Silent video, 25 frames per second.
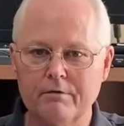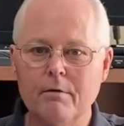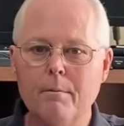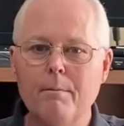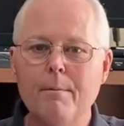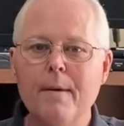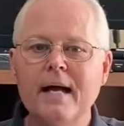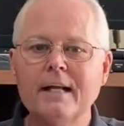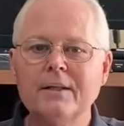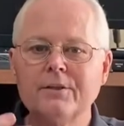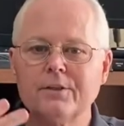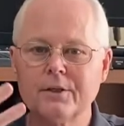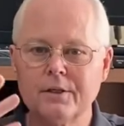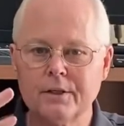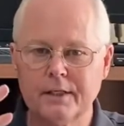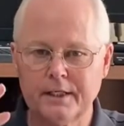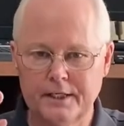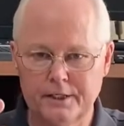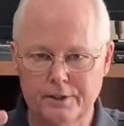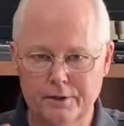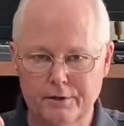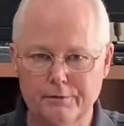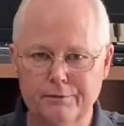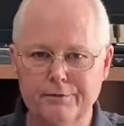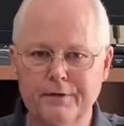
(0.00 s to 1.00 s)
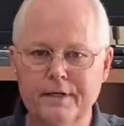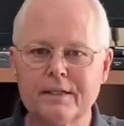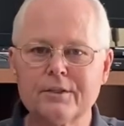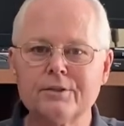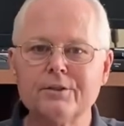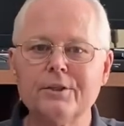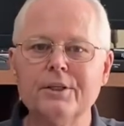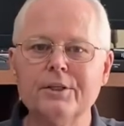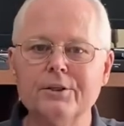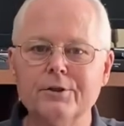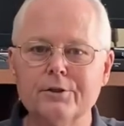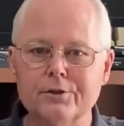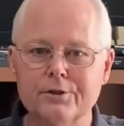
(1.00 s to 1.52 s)
Mentally, you're
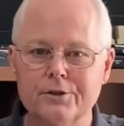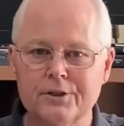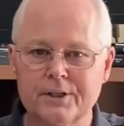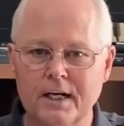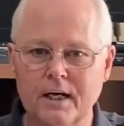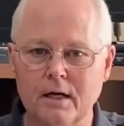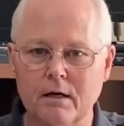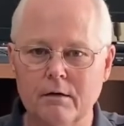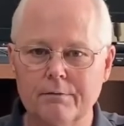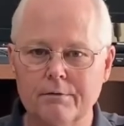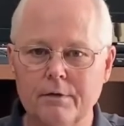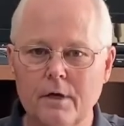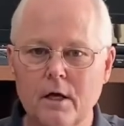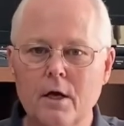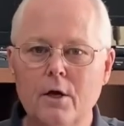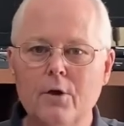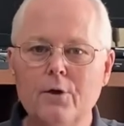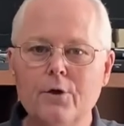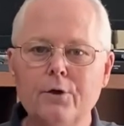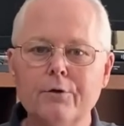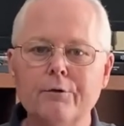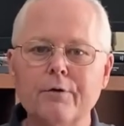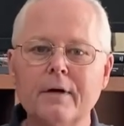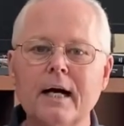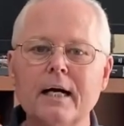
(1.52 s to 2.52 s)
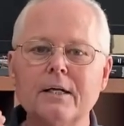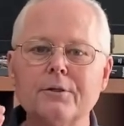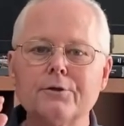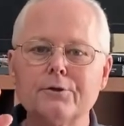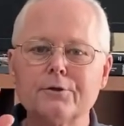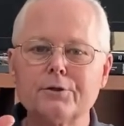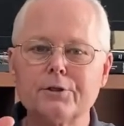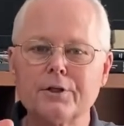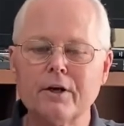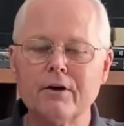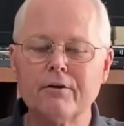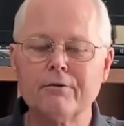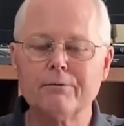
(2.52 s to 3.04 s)
fixing yourself. You've got
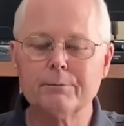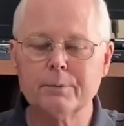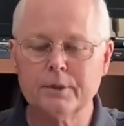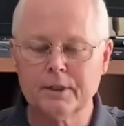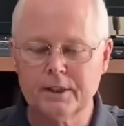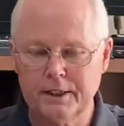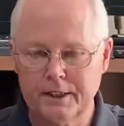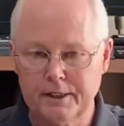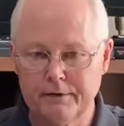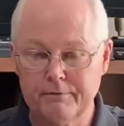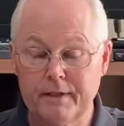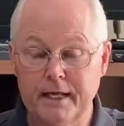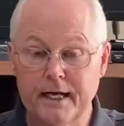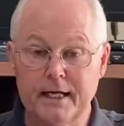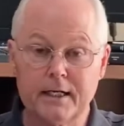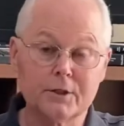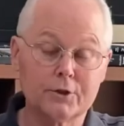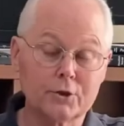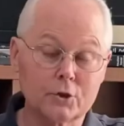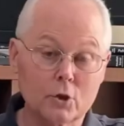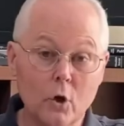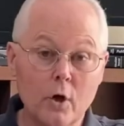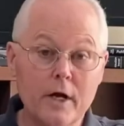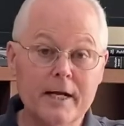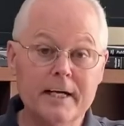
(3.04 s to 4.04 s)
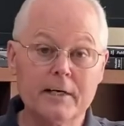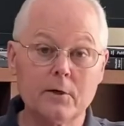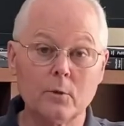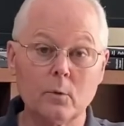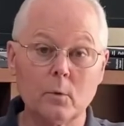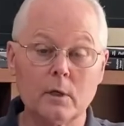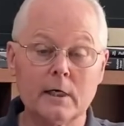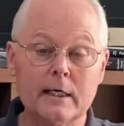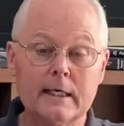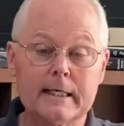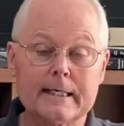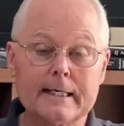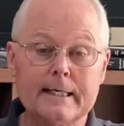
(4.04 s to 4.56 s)
yourself believed that it's going to
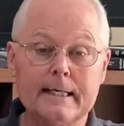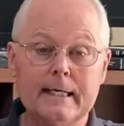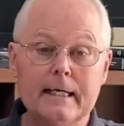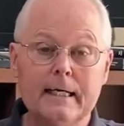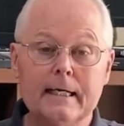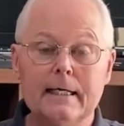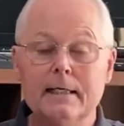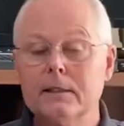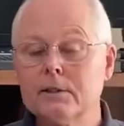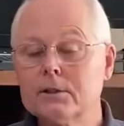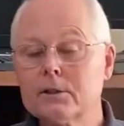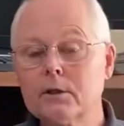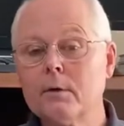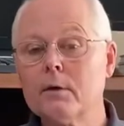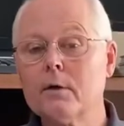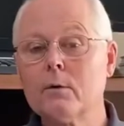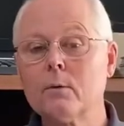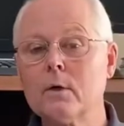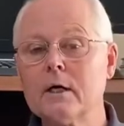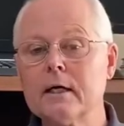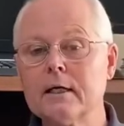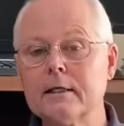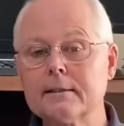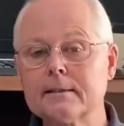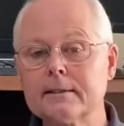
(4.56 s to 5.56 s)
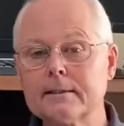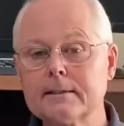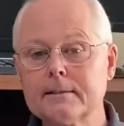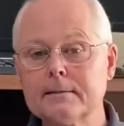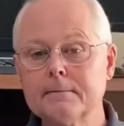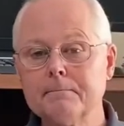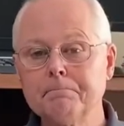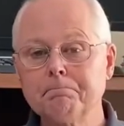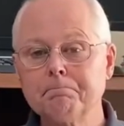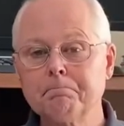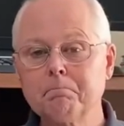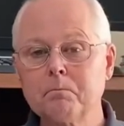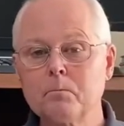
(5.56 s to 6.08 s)
work, so it works.
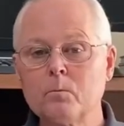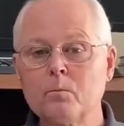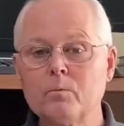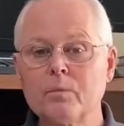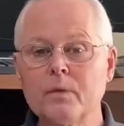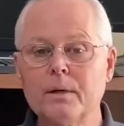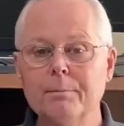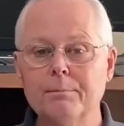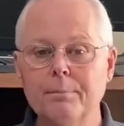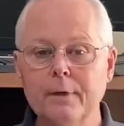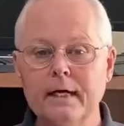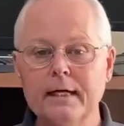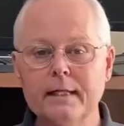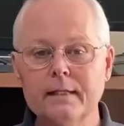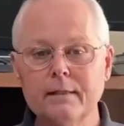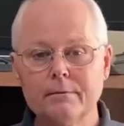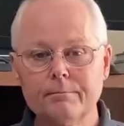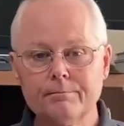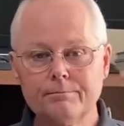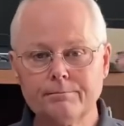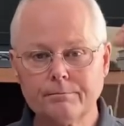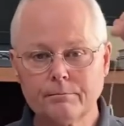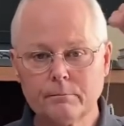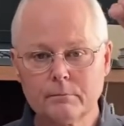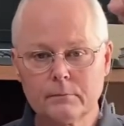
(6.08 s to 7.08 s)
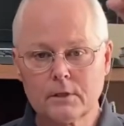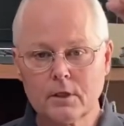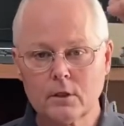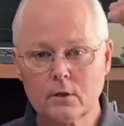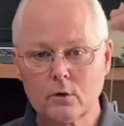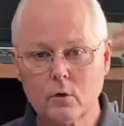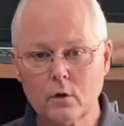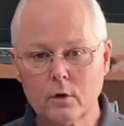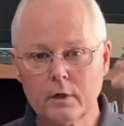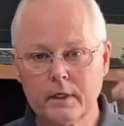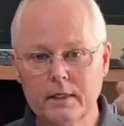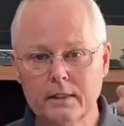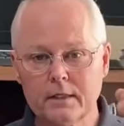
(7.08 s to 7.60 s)
But
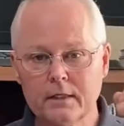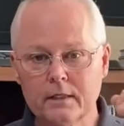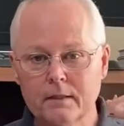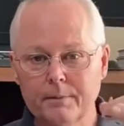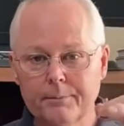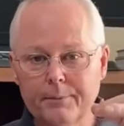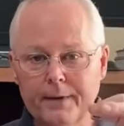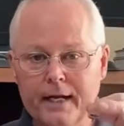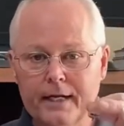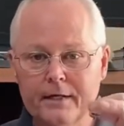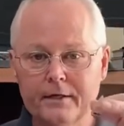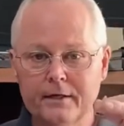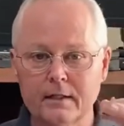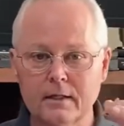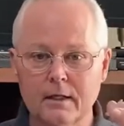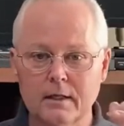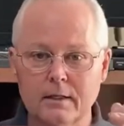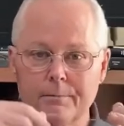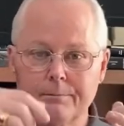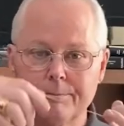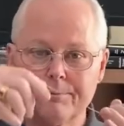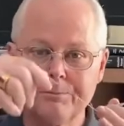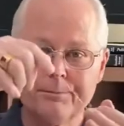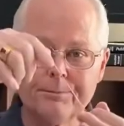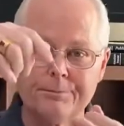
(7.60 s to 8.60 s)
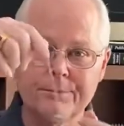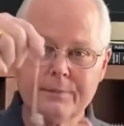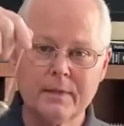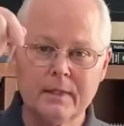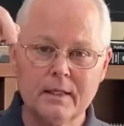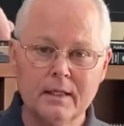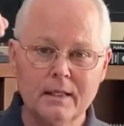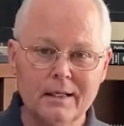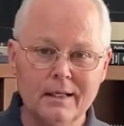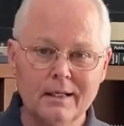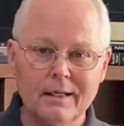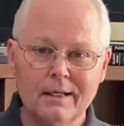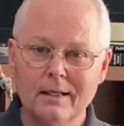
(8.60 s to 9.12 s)
according to the pendulum,
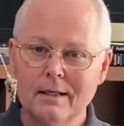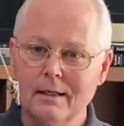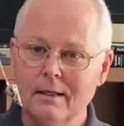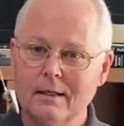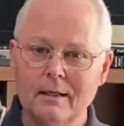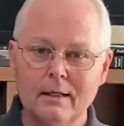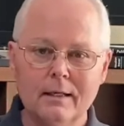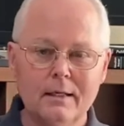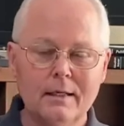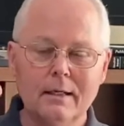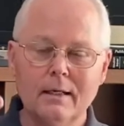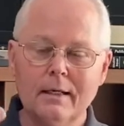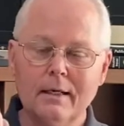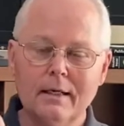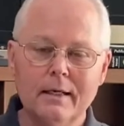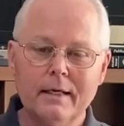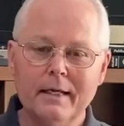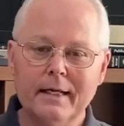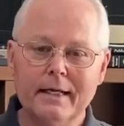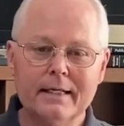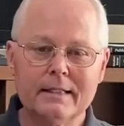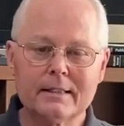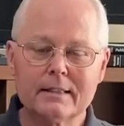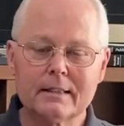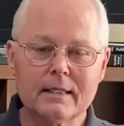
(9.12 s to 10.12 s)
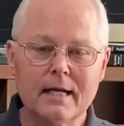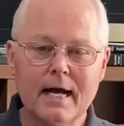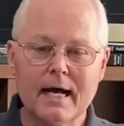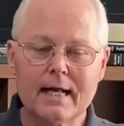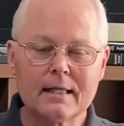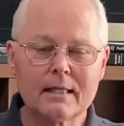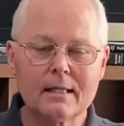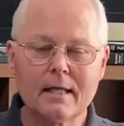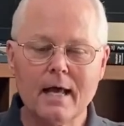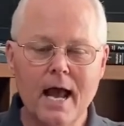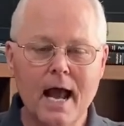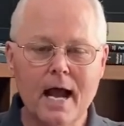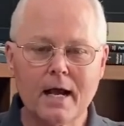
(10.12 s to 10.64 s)
it's not
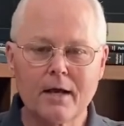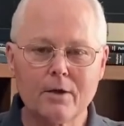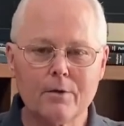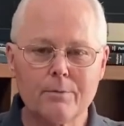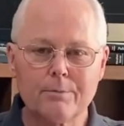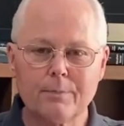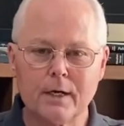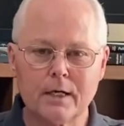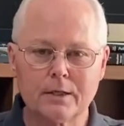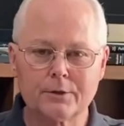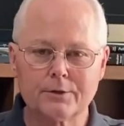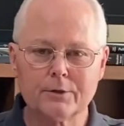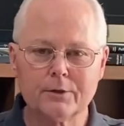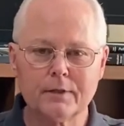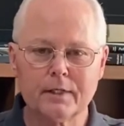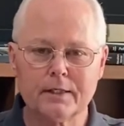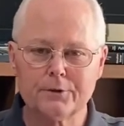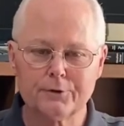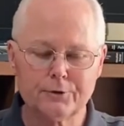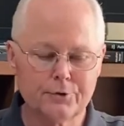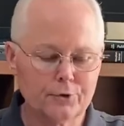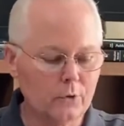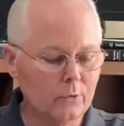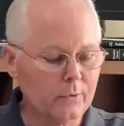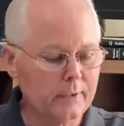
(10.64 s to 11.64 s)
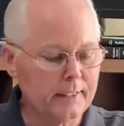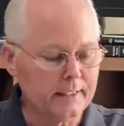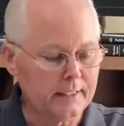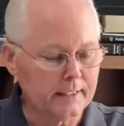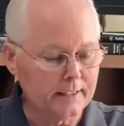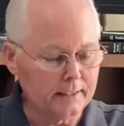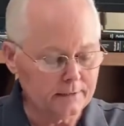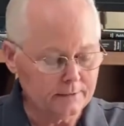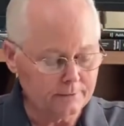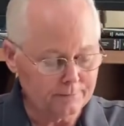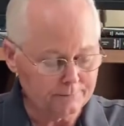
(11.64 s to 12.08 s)
the acupuncture that's doing it.